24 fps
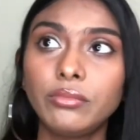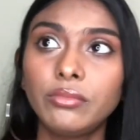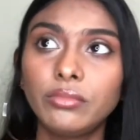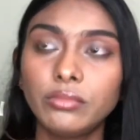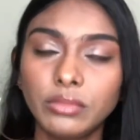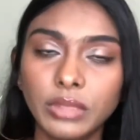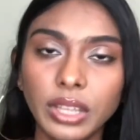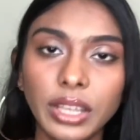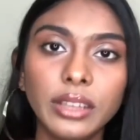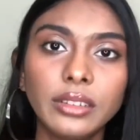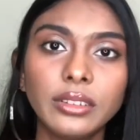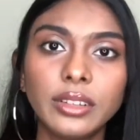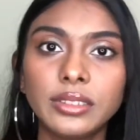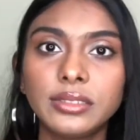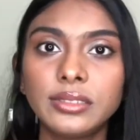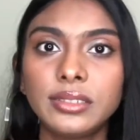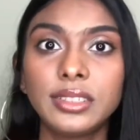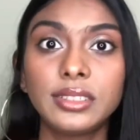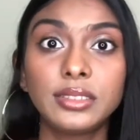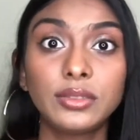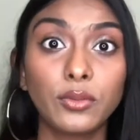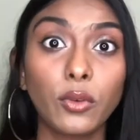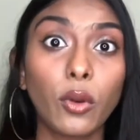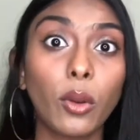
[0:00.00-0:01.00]
think that
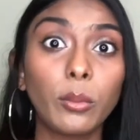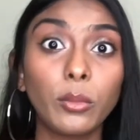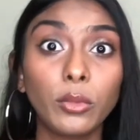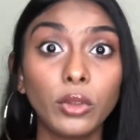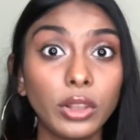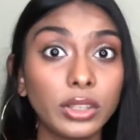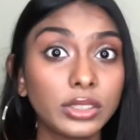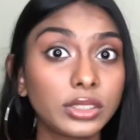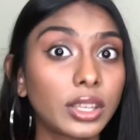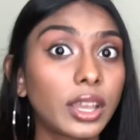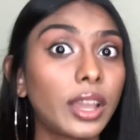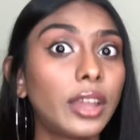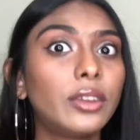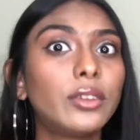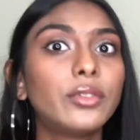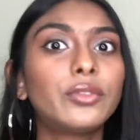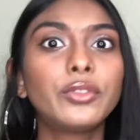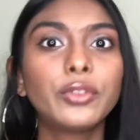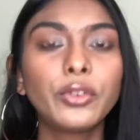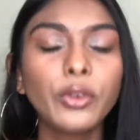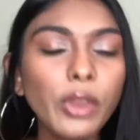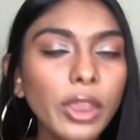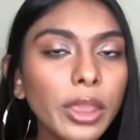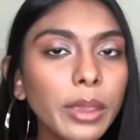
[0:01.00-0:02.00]
this formula is kind of
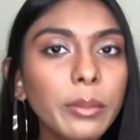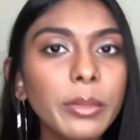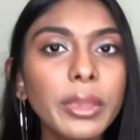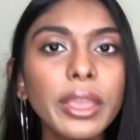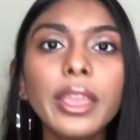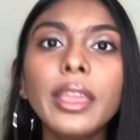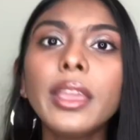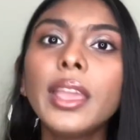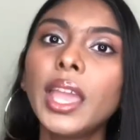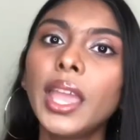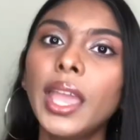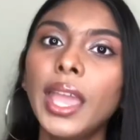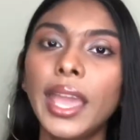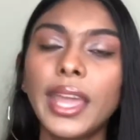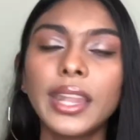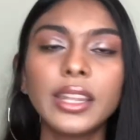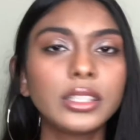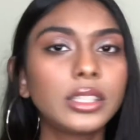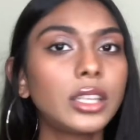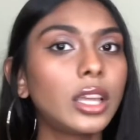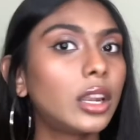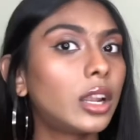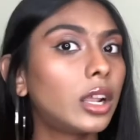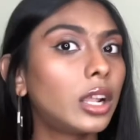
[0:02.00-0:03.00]
creamy and it's
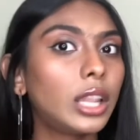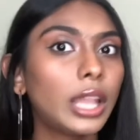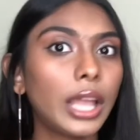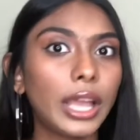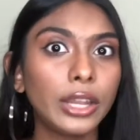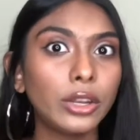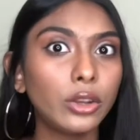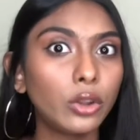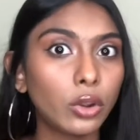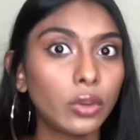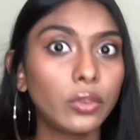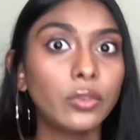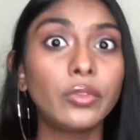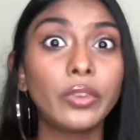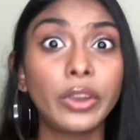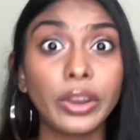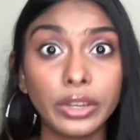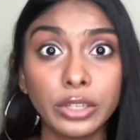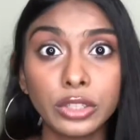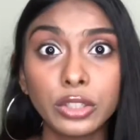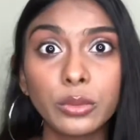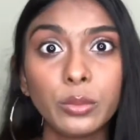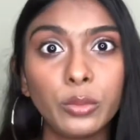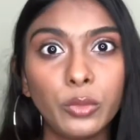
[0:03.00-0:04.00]
gonna glide on very
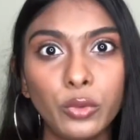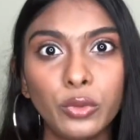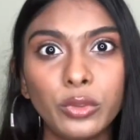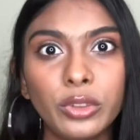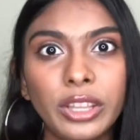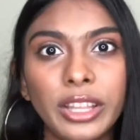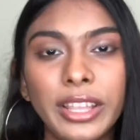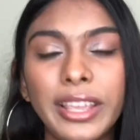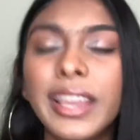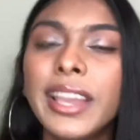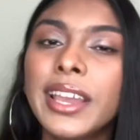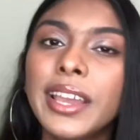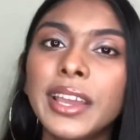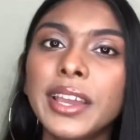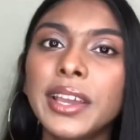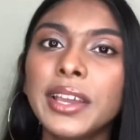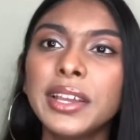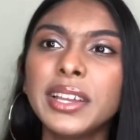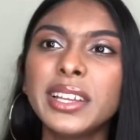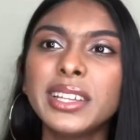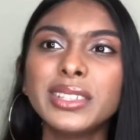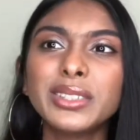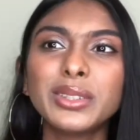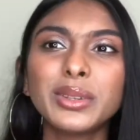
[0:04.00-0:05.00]
smoothly.
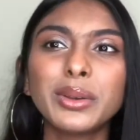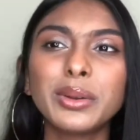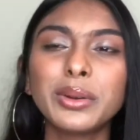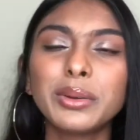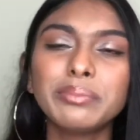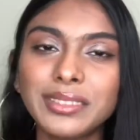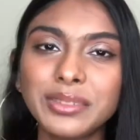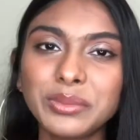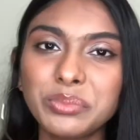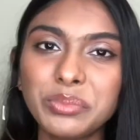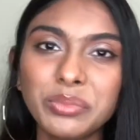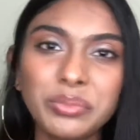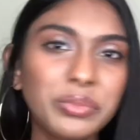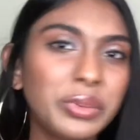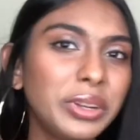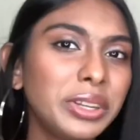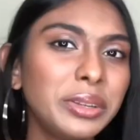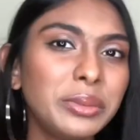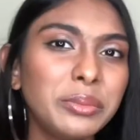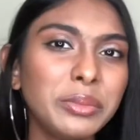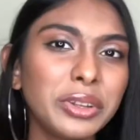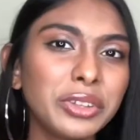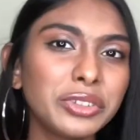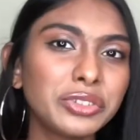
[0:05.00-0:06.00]
So
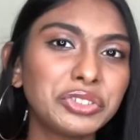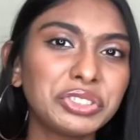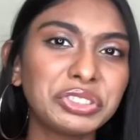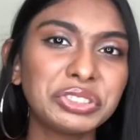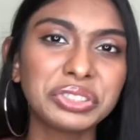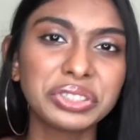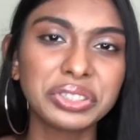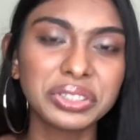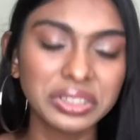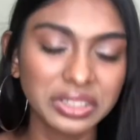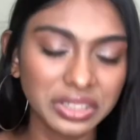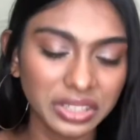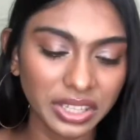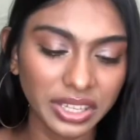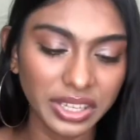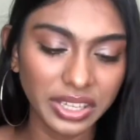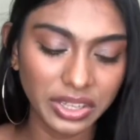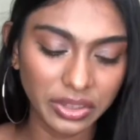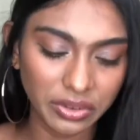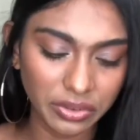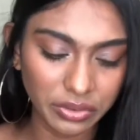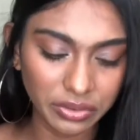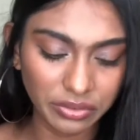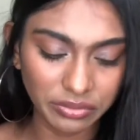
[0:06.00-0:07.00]
pretty much, like,
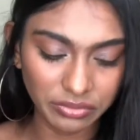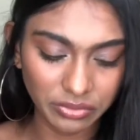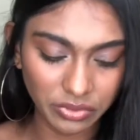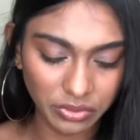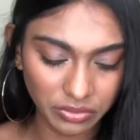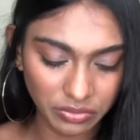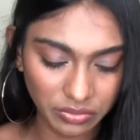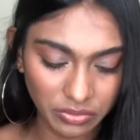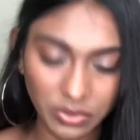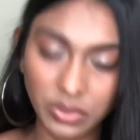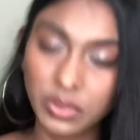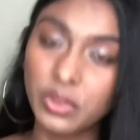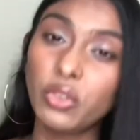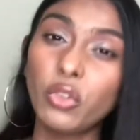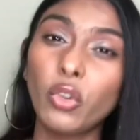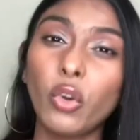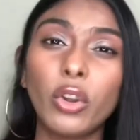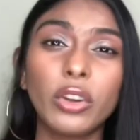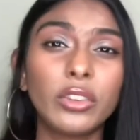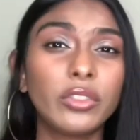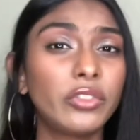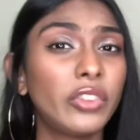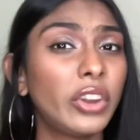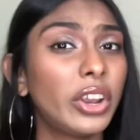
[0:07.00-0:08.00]
you know,
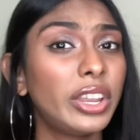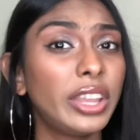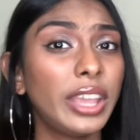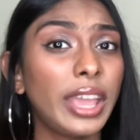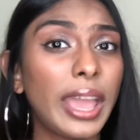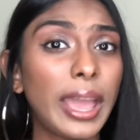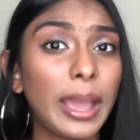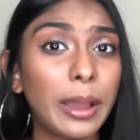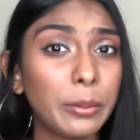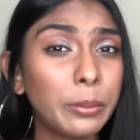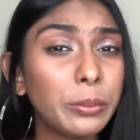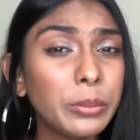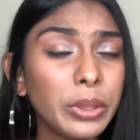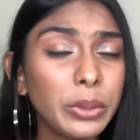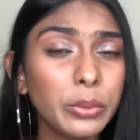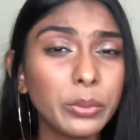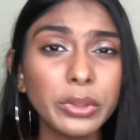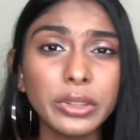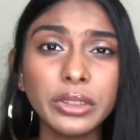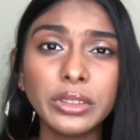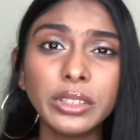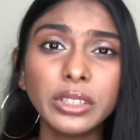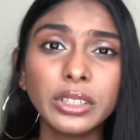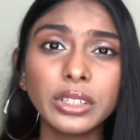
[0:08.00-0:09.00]
not very happy
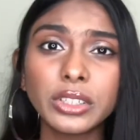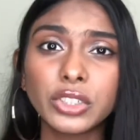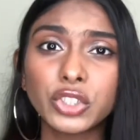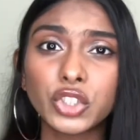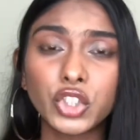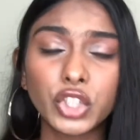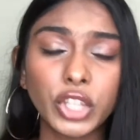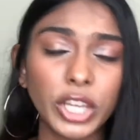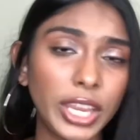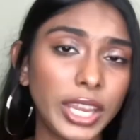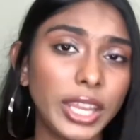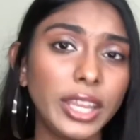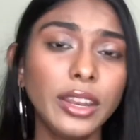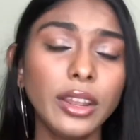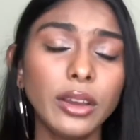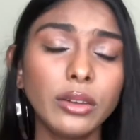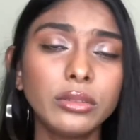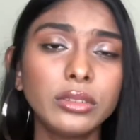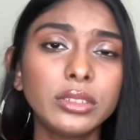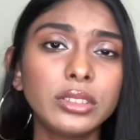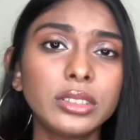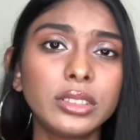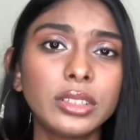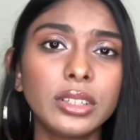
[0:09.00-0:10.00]
with the shade, I
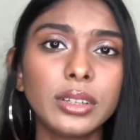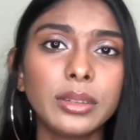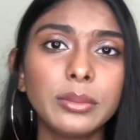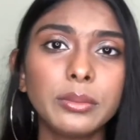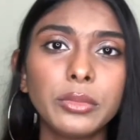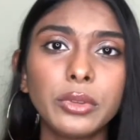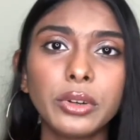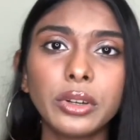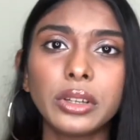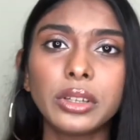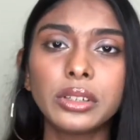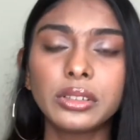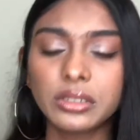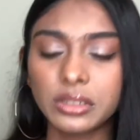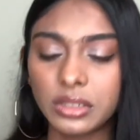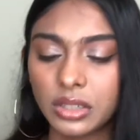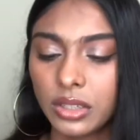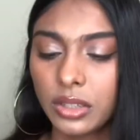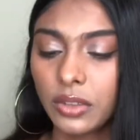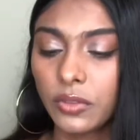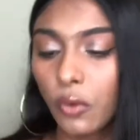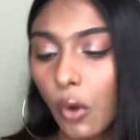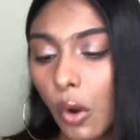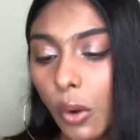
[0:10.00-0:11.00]
would say, but
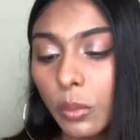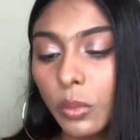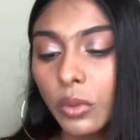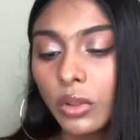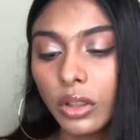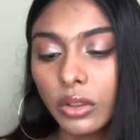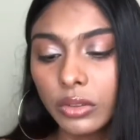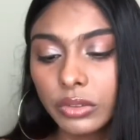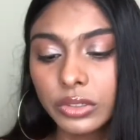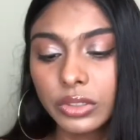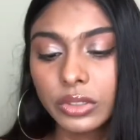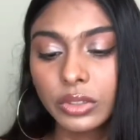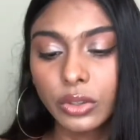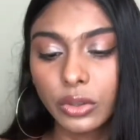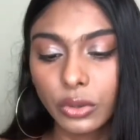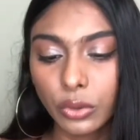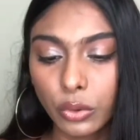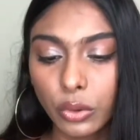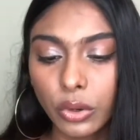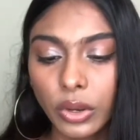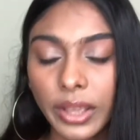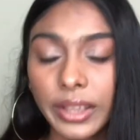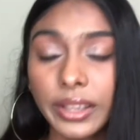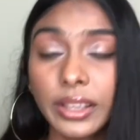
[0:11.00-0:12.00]
the formula is
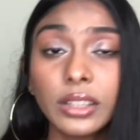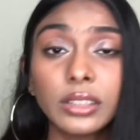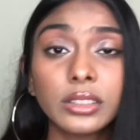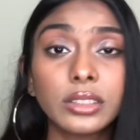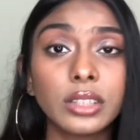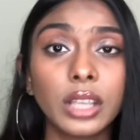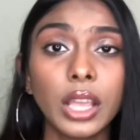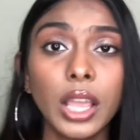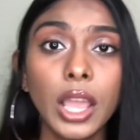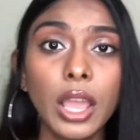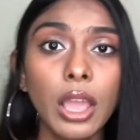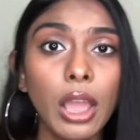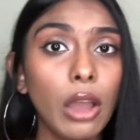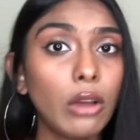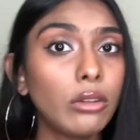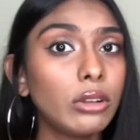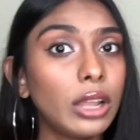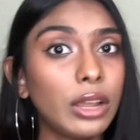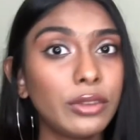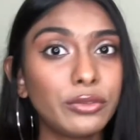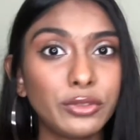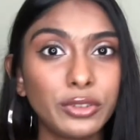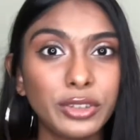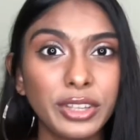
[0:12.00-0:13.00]
good. I guess I'll
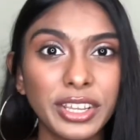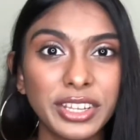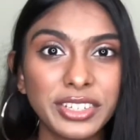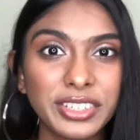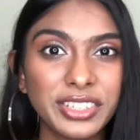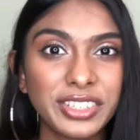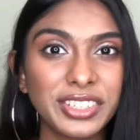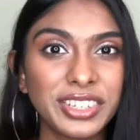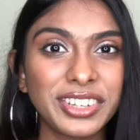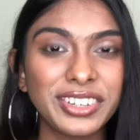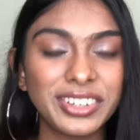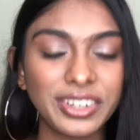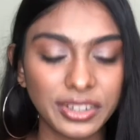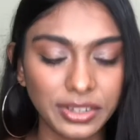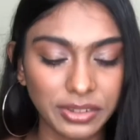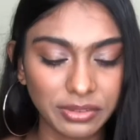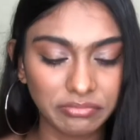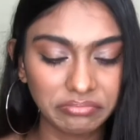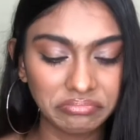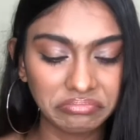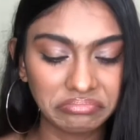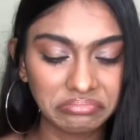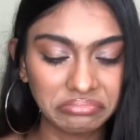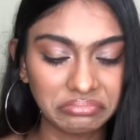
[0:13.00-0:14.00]
have to get it in a
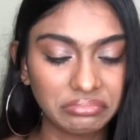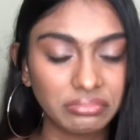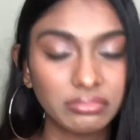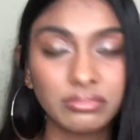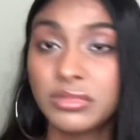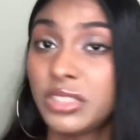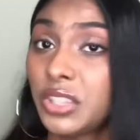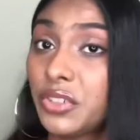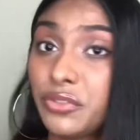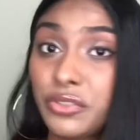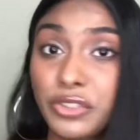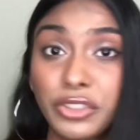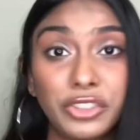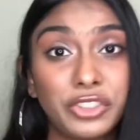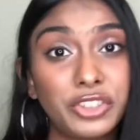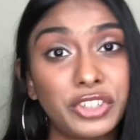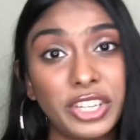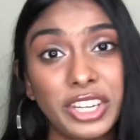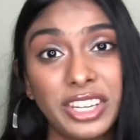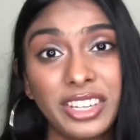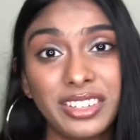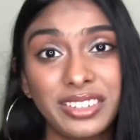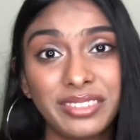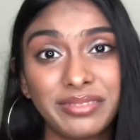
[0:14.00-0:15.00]
different
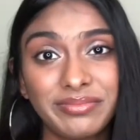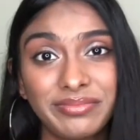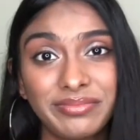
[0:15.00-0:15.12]
shade.